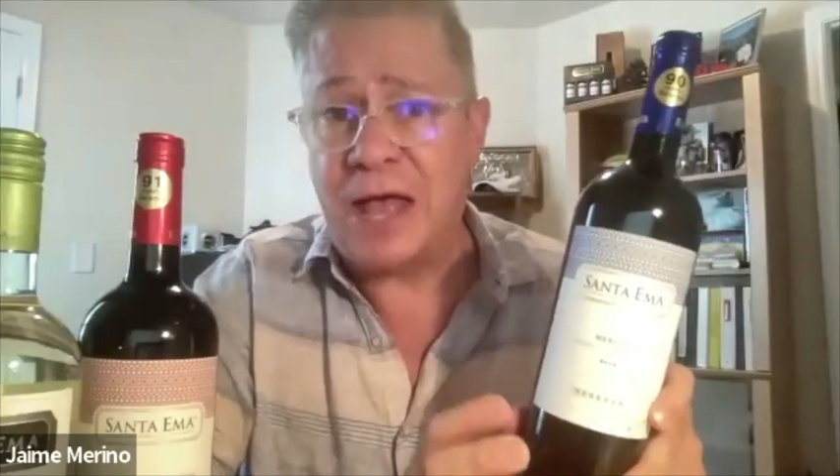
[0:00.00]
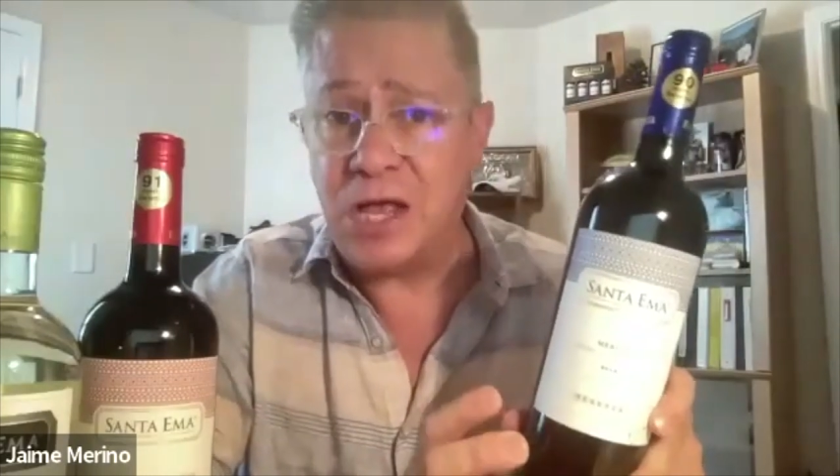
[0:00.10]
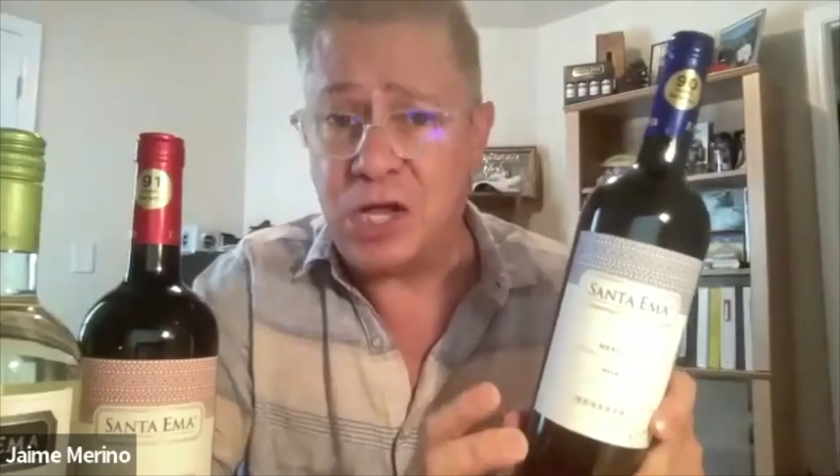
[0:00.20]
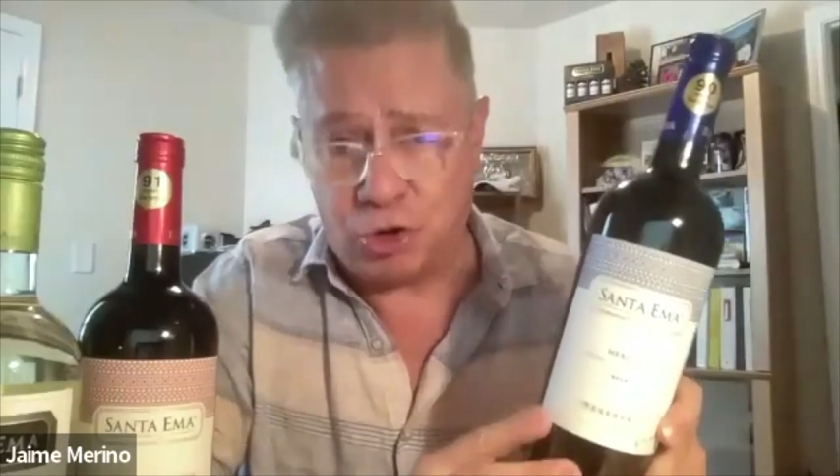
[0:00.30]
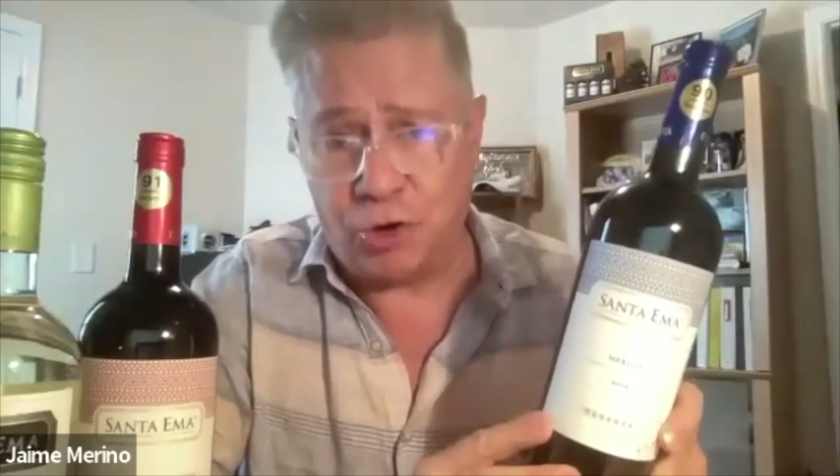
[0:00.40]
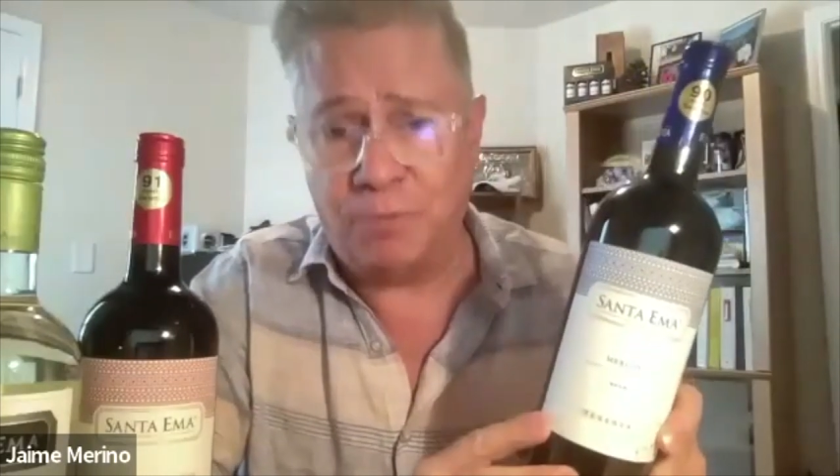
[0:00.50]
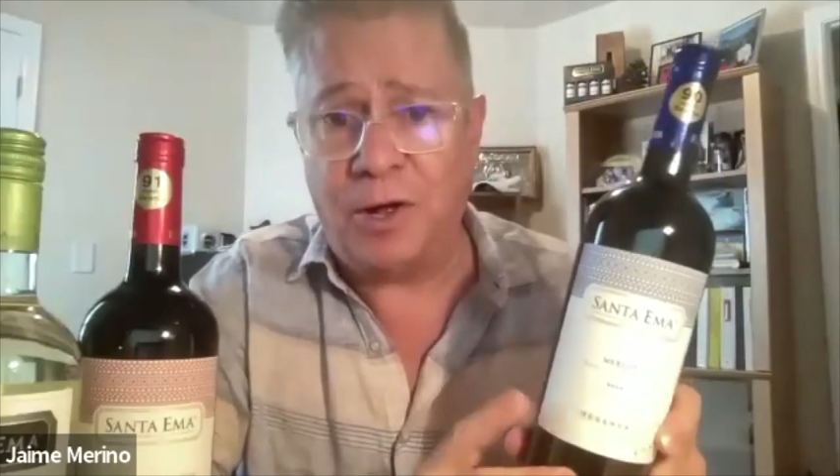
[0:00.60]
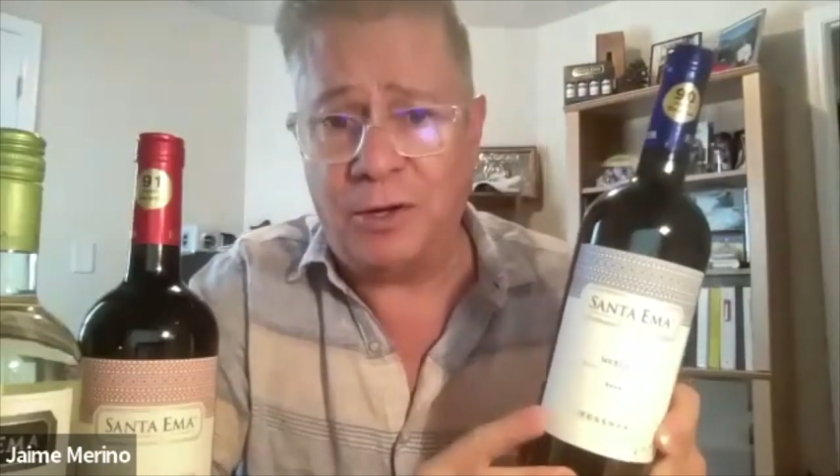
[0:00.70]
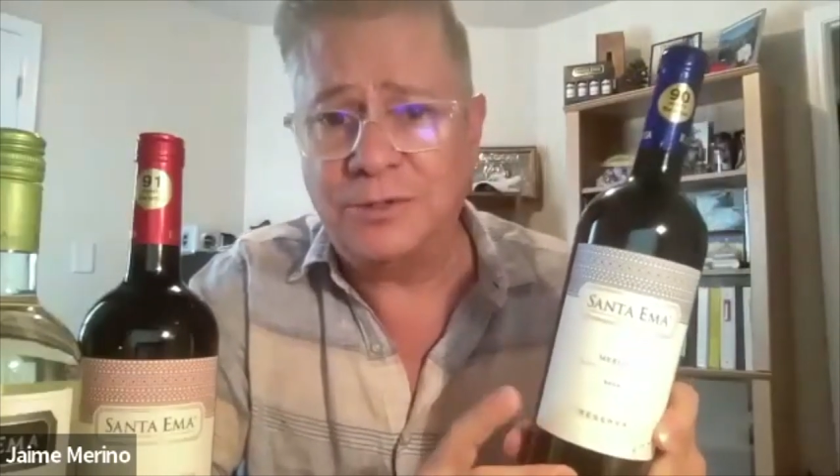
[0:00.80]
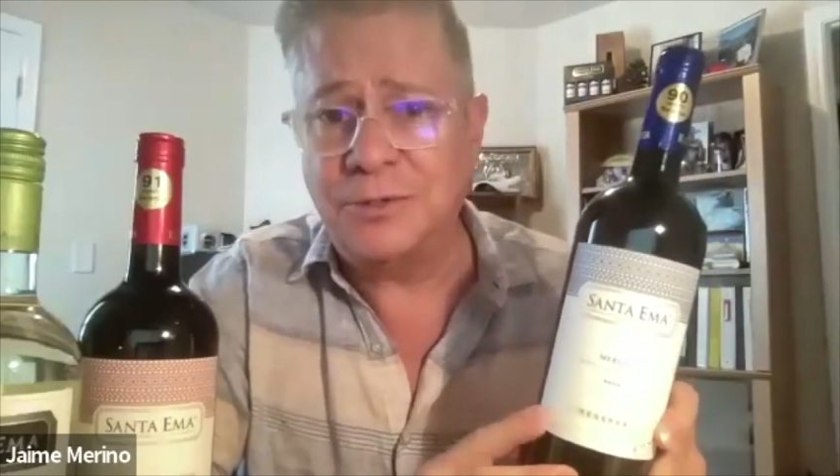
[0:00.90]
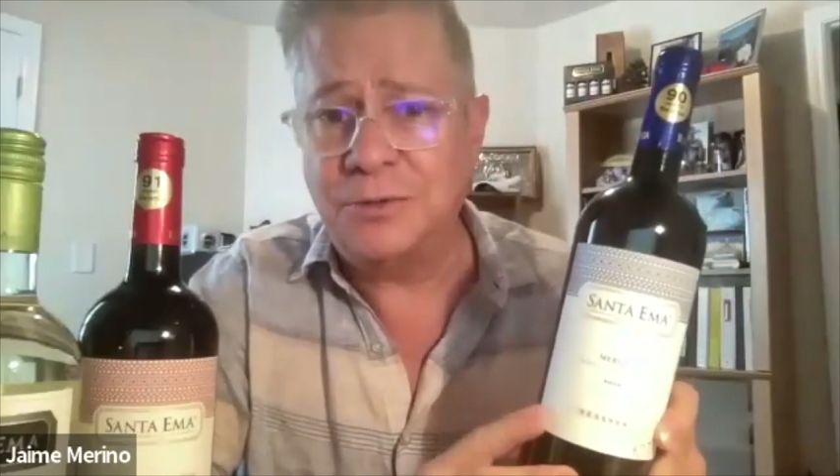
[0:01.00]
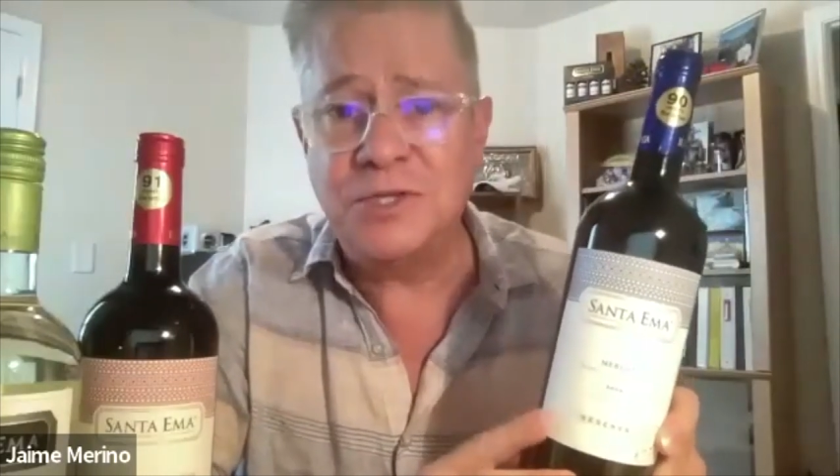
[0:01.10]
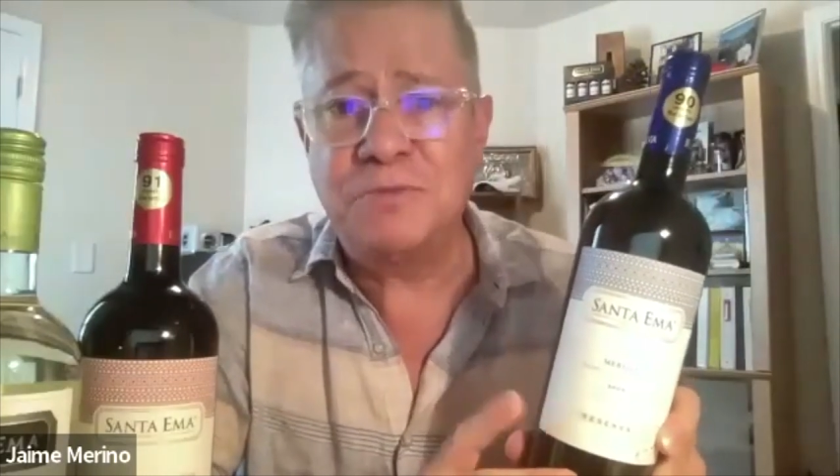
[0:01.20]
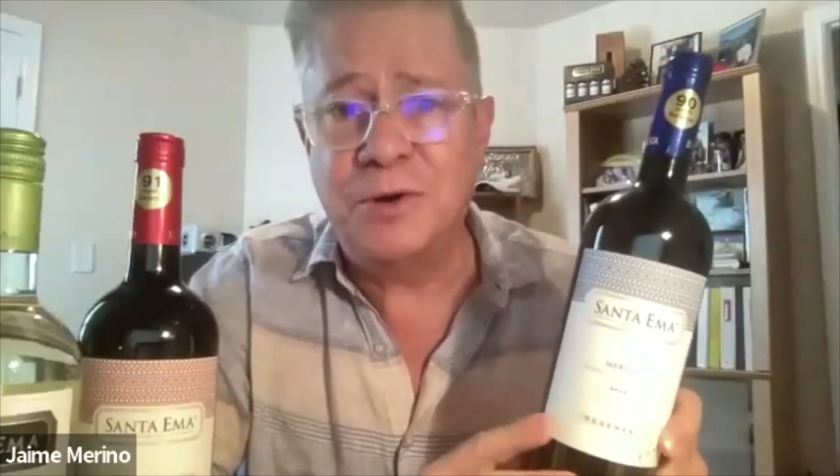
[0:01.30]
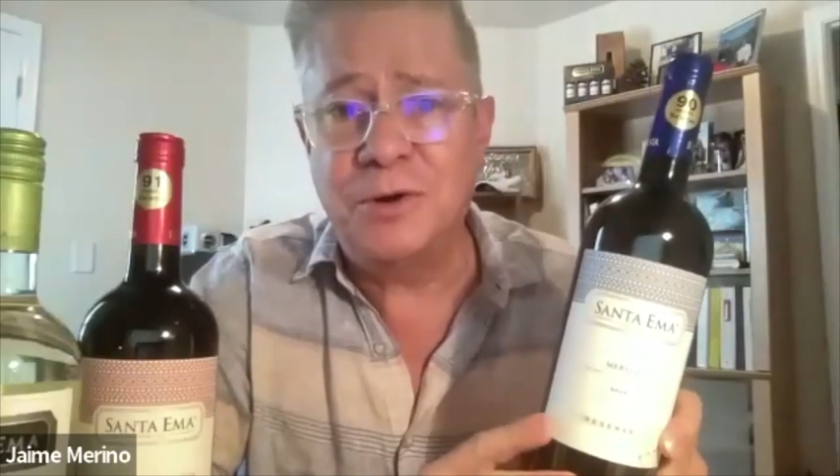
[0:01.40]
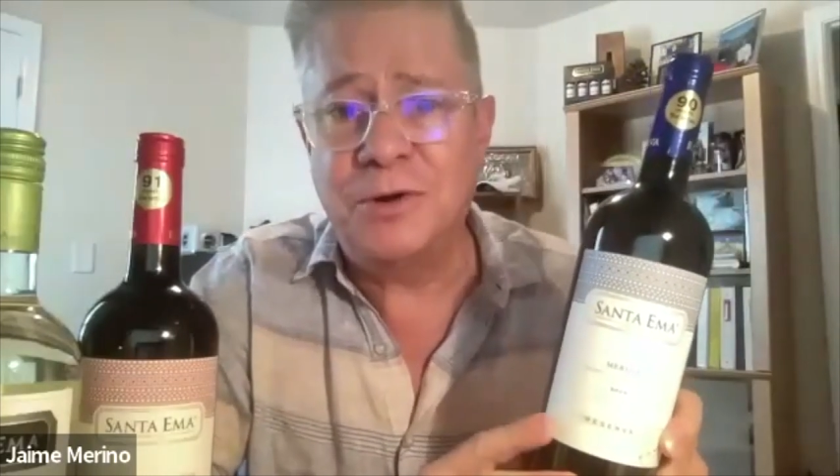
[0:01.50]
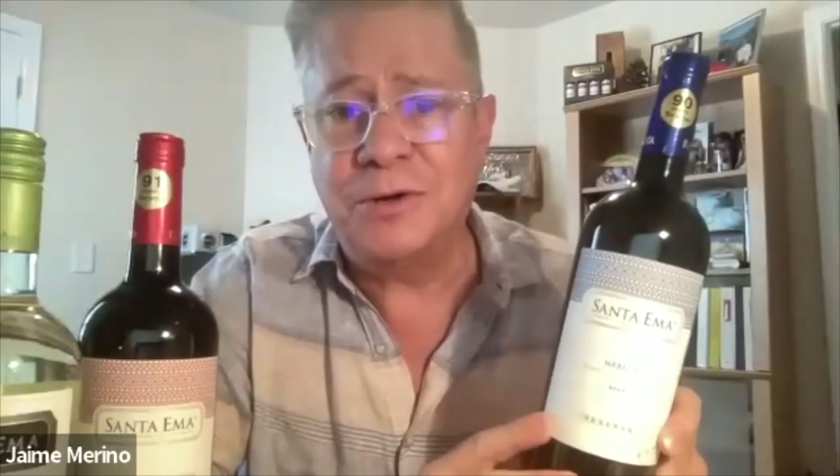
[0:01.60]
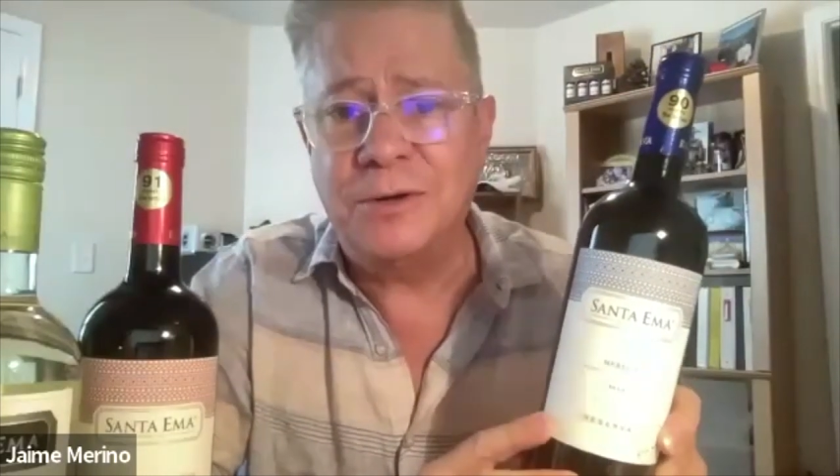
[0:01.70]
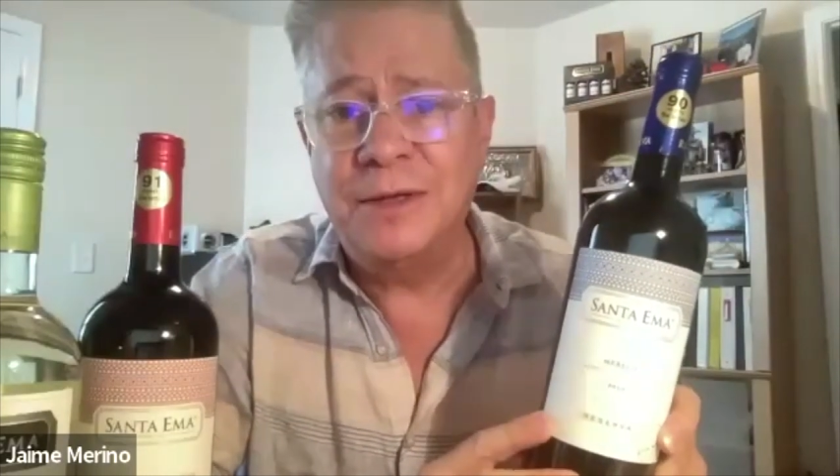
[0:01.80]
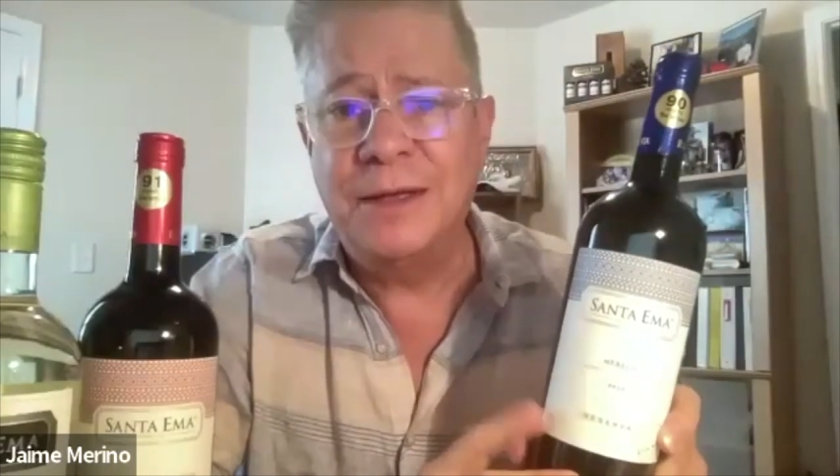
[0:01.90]
a curveball to this
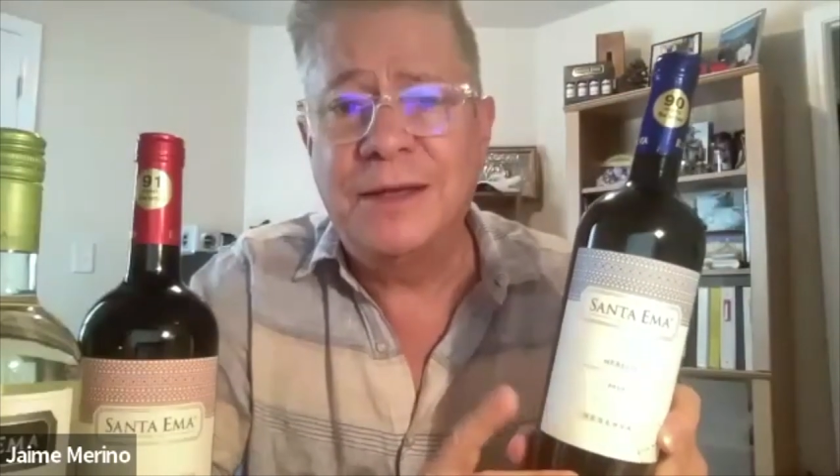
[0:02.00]
Merlot,